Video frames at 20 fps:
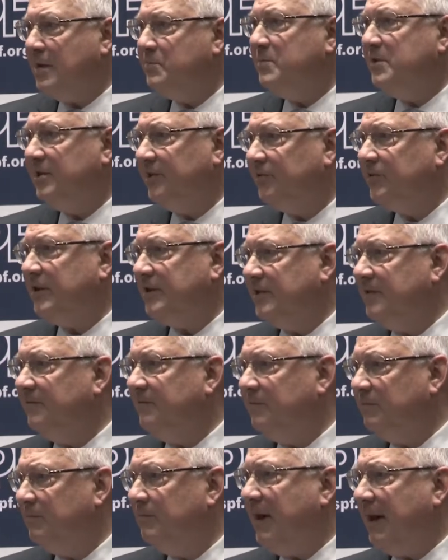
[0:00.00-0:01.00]

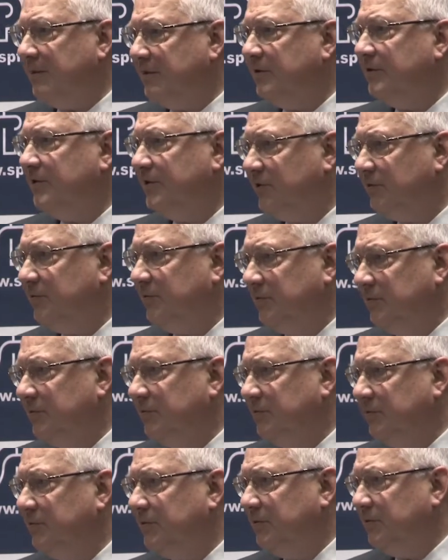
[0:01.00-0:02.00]
administrative matters
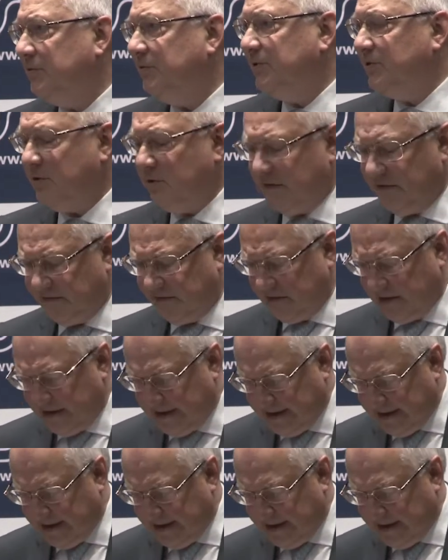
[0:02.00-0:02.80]
to solve.